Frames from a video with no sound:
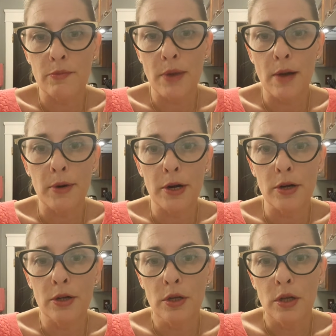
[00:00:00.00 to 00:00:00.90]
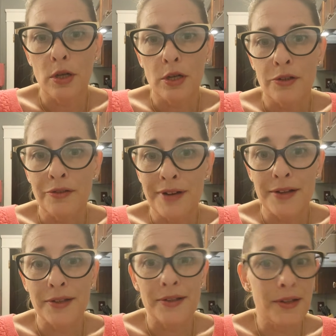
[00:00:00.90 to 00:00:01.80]
and pepper. The
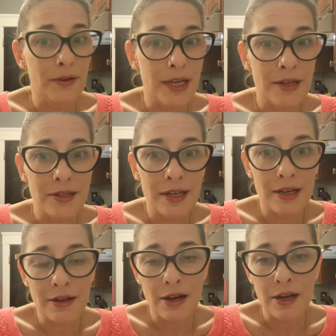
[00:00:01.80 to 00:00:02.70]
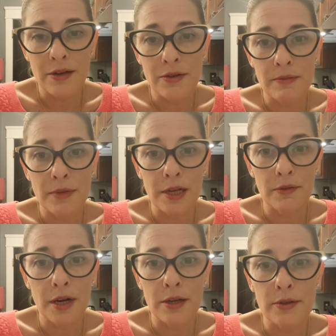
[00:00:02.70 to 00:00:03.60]
rice is so easy. I use a minute
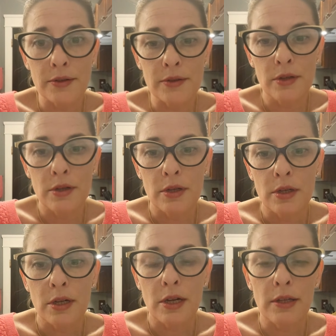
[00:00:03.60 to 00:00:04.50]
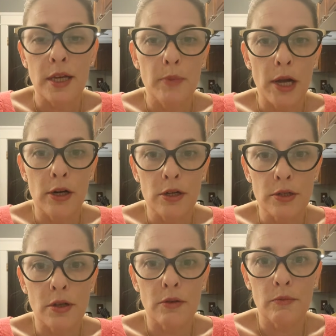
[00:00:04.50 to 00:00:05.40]
rice. I like butter,
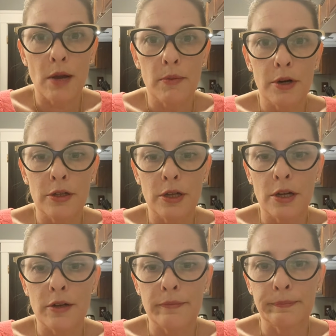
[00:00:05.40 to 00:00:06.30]
salt, and pepper on that.